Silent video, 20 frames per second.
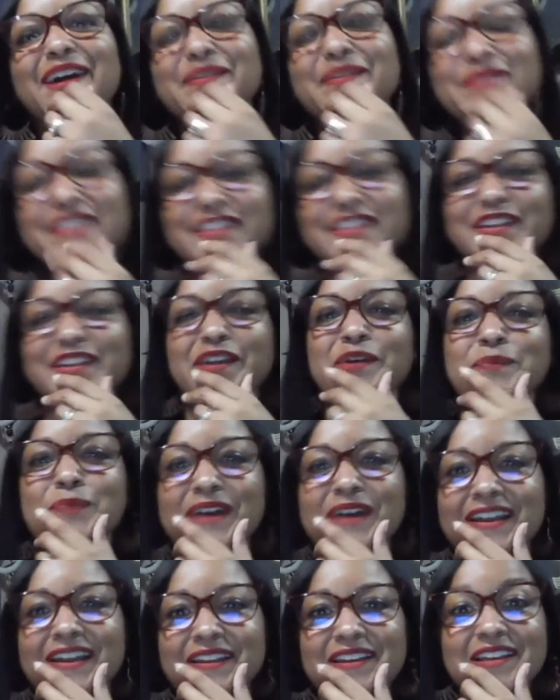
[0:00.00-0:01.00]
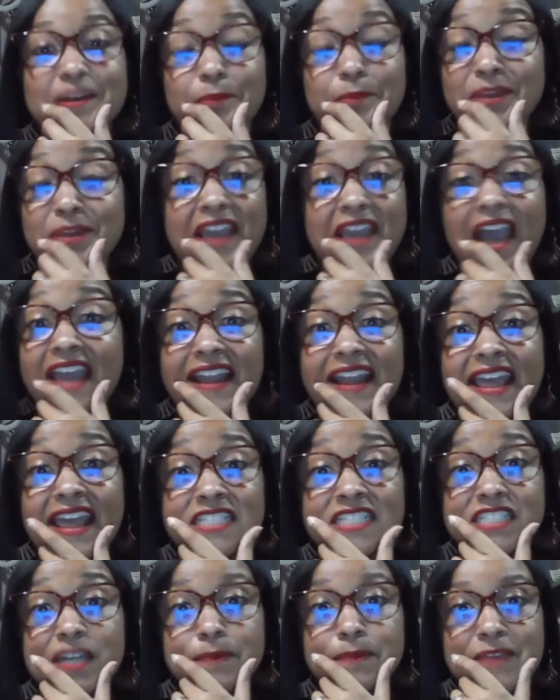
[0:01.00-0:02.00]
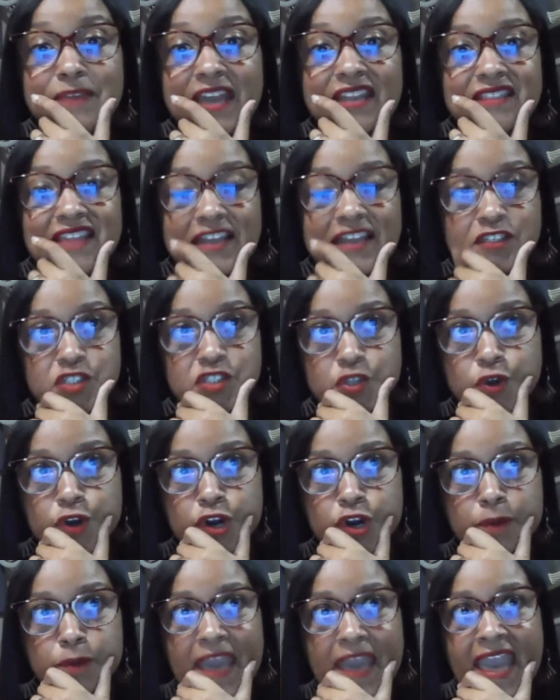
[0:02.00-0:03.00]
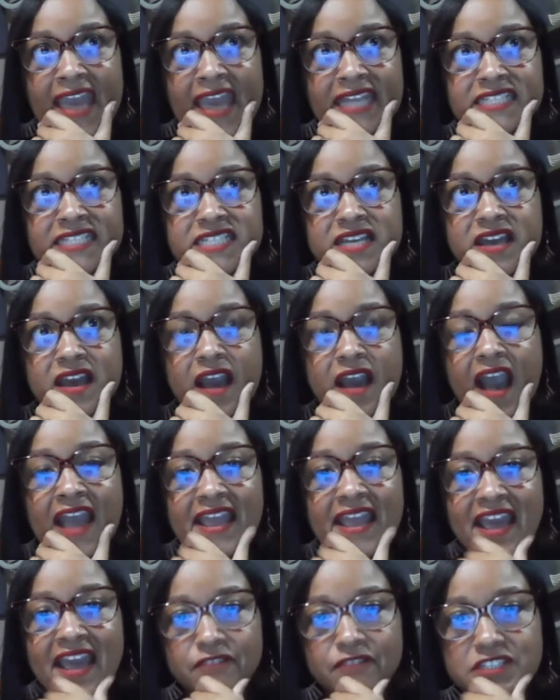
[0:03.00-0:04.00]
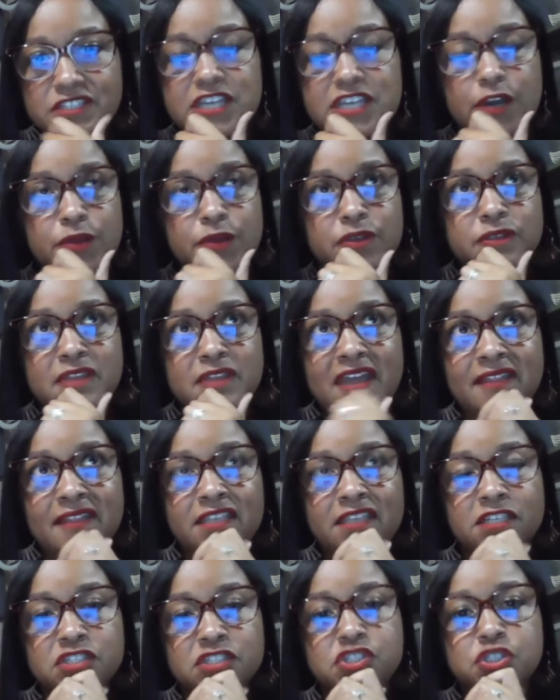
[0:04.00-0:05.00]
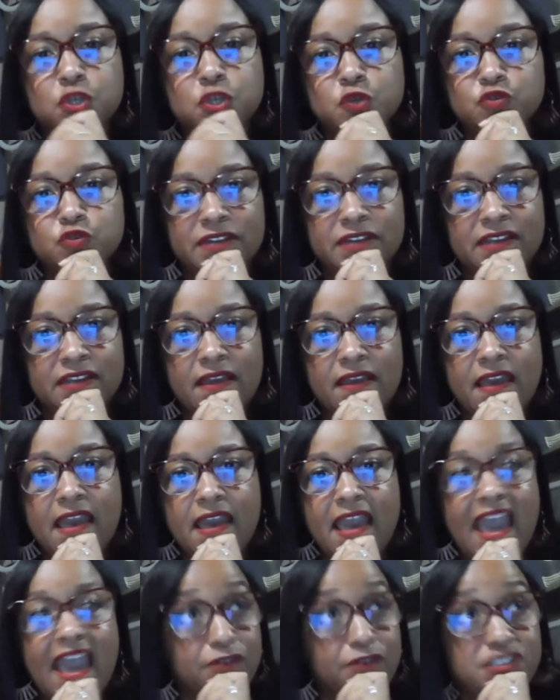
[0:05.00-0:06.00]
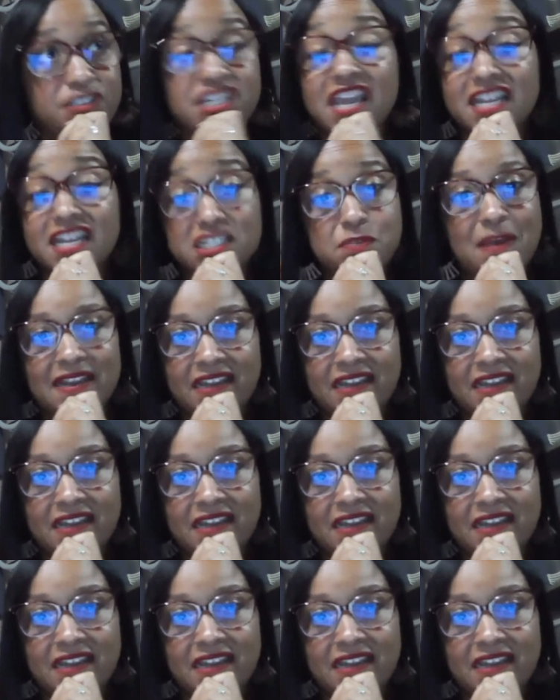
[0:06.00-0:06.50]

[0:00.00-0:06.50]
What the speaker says: you know, but yeah, and I ended up getting that job. And I have to tell you that these children have changed my